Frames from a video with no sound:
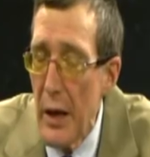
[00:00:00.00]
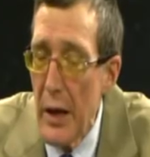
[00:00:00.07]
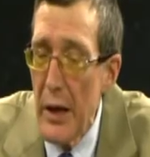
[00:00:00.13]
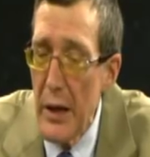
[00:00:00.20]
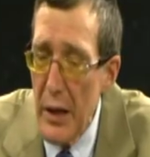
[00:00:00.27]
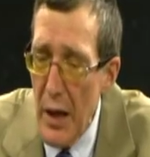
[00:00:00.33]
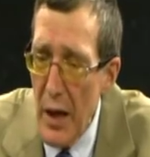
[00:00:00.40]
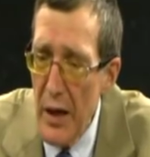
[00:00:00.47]

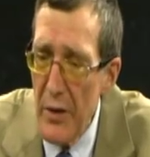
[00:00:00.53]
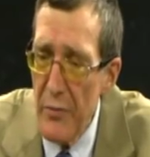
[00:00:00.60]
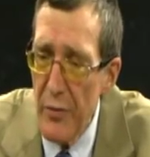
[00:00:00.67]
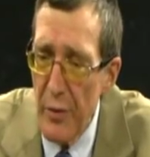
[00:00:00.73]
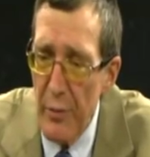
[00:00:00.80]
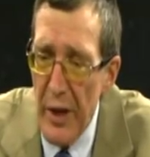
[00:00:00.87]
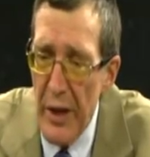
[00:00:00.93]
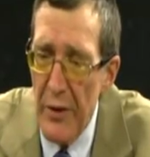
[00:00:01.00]
He got it
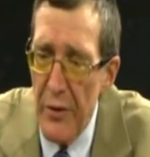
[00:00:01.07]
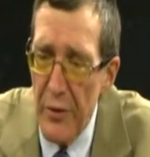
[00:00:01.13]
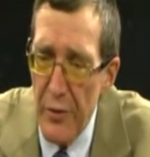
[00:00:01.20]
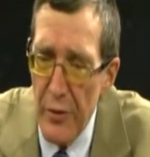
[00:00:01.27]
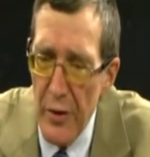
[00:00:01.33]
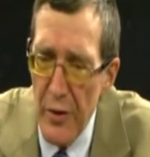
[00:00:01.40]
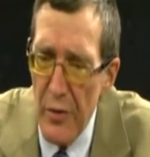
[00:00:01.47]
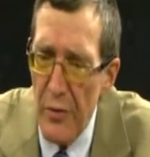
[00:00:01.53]
from a
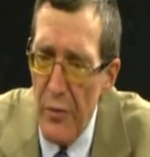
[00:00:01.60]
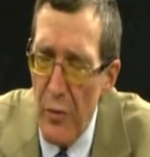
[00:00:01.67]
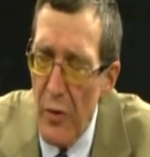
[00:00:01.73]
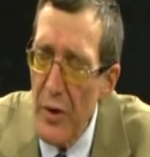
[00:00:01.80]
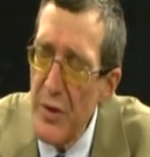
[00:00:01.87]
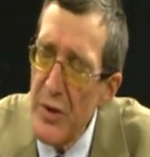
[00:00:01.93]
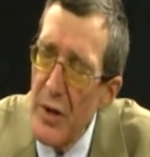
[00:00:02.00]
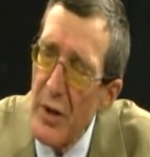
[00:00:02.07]
third or
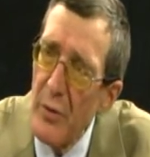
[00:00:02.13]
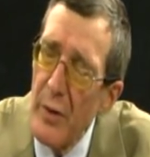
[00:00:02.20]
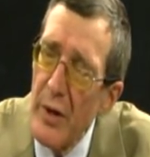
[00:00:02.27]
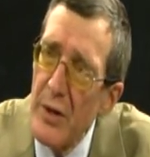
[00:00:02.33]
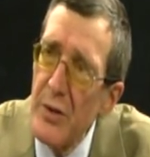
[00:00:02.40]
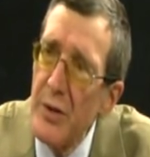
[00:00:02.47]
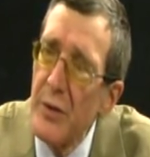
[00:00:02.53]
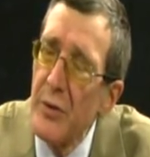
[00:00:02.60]
fourth
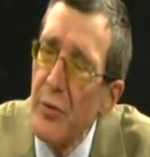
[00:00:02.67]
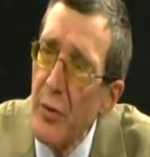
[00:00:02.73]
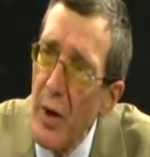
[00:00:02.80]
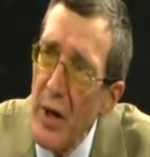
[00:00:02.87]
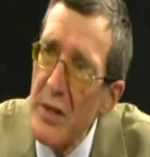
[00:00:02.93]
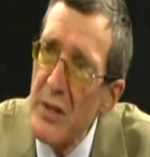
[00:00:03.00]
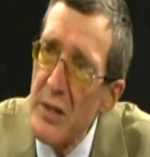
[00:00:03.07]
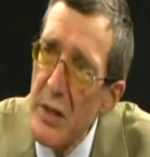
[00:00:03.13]
generation
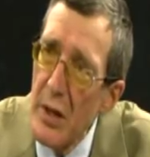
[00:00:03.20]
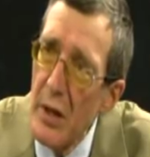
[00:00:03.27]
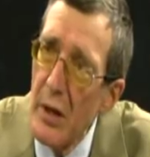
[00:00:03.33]
trust